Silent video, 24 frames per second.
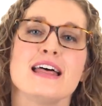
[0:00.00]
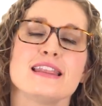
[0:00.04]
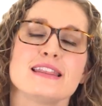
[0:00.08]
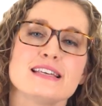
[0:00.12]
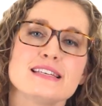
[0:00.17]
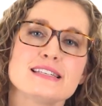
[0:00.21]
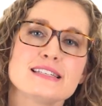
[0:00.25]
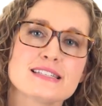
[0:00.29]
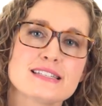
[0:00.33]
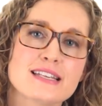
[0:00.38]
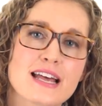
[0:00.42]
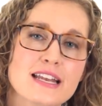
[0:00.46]

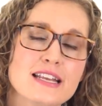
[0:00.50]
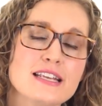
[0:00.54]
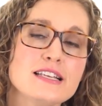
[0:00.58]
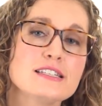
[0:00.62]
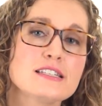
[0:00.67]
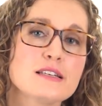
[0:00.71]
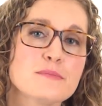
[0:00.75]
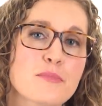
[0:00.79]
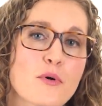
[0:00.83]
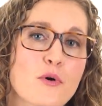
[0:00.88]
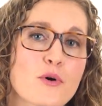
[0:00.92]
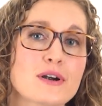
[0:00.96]
This study
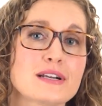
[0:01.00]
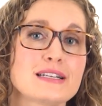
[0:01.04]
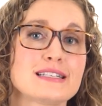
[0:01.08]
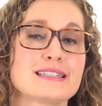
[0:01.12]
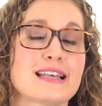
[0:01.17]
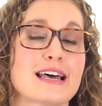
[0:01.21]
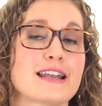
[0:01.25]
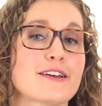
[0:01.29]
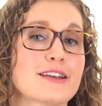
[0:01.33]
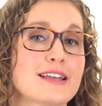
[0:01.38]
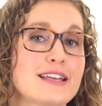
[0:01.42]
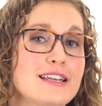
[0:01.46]
supports
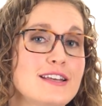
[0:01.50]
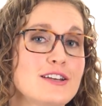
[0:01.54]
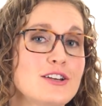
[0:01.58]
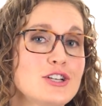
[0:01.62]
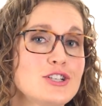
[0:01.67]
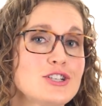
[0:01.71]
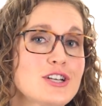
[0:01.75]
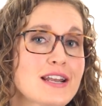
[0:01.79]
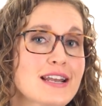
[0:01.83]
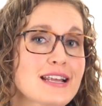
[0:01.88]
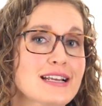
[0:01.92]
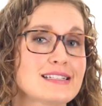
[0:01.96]
that a
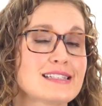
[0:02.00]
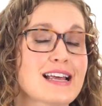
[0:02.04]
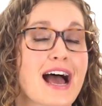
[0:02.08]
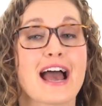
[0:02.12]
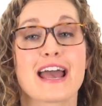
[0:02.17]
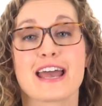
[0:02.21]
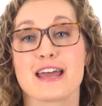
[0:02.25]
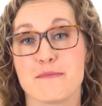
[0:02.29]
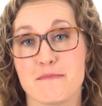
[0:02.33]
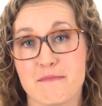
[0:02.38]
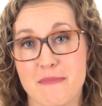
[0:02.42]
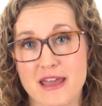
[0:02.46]
ketogenic
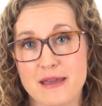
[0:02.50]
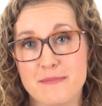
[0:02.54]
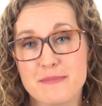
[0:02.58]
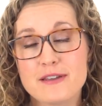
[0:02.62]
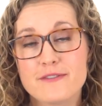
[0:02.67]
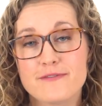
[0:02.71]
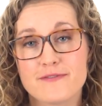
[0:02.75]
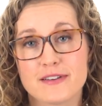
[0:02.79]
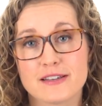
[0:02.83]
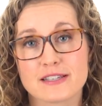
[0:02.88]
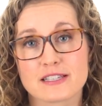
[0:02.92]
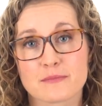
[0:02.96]
diet may be
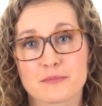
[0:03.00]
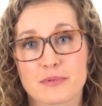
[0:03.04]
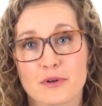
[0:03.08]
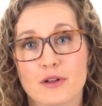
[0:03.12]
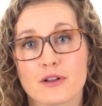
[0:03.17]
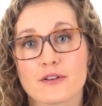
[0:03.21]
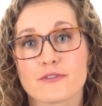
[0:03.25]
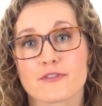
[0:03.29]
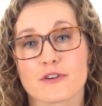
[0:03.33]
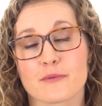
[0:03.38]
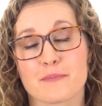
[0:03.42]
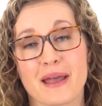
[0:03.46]

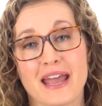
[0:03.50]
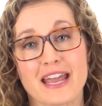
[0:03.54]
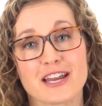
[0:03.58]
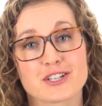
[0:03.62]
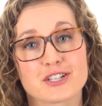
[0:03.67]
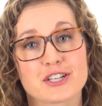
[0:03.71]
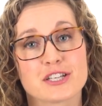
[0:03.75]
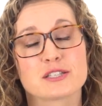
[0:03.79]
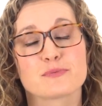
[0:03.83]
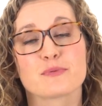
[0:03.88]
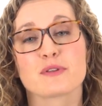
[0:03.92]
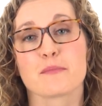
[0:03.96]
feasible for
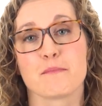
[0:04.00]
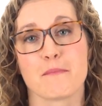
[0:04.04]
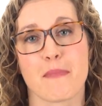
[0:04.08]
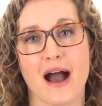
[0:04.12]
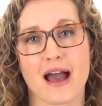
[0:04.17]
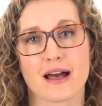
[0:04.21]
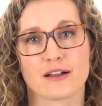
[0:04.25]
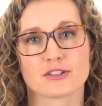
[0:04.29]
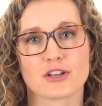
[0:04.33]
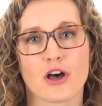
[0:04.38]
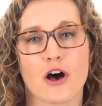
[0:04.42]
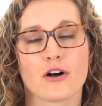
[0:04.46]
patients with
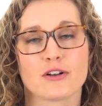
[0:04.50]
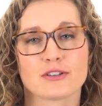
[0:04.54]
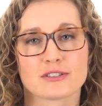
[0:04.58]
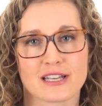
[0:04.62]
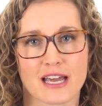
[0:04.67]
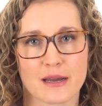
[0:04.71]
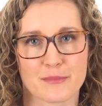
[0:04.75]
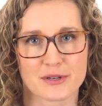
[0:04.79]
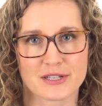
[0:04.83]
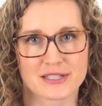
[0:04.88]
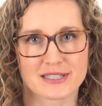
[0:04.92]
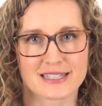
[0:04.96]
mild
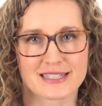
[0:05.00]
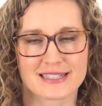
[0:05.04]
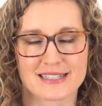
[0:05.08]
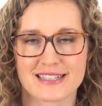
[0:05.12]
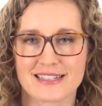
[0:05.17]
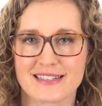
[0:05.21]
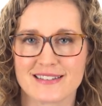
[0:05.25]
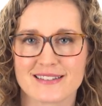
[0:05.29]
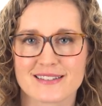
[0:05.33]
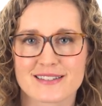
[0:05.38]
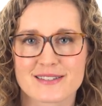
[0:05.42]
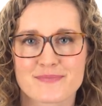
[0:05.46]
Alzheimer's
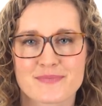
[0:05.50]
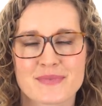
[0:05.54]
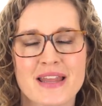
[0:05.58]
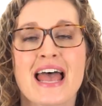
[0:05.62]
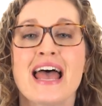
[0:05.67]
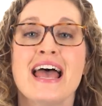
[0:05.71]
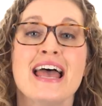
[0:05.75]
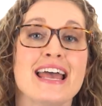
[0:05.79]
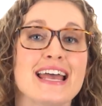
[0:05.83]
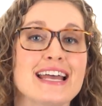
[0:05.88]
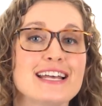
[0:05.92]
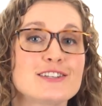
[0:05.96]
disease.
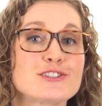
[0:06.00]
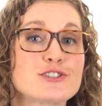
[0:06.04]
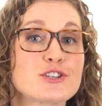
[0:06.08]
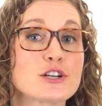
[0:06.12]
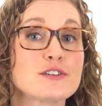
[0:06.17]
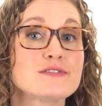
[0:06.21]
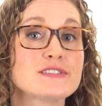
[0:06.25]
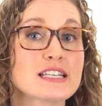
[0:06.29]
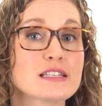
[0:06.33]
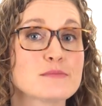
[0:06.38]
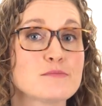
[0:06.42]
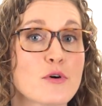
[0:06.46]
It
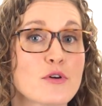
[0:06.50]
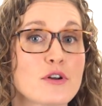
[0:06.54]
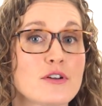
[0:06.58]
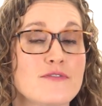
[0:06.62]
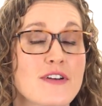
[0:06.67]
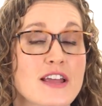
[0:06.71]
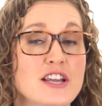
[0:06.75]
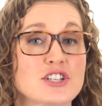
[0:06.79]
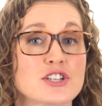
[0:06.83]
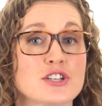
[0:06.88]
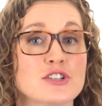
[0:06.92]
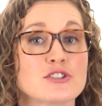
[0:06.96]
serves as
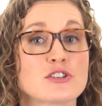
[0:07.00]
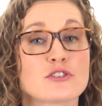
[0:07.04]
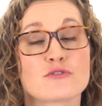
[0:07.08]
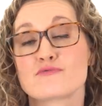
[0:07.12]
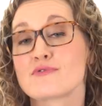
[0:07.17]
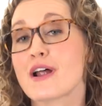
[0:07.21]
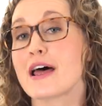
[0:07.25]
motivation to